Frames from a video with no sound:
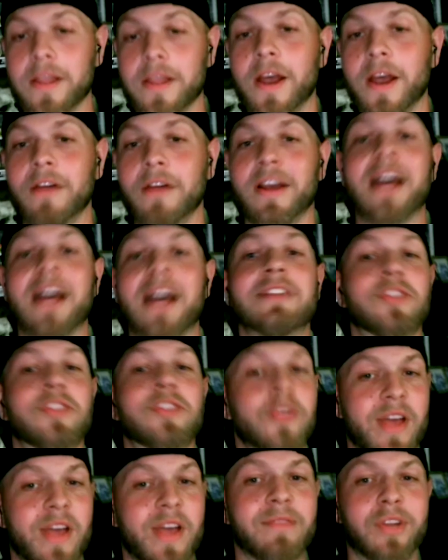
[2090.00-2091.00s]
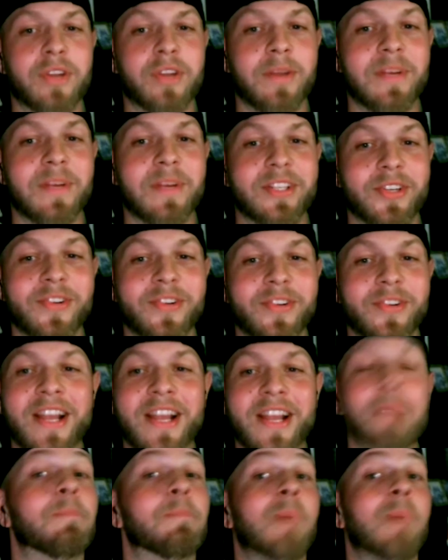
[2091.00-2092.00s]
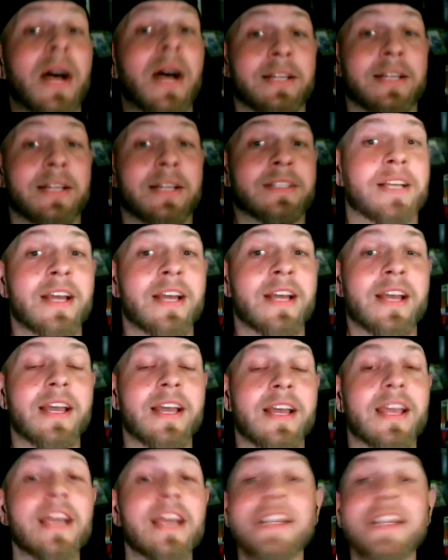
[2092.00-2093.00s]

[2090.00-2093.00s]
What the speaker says: All right. I do have Terminator 2 in there, but mm-hmm. it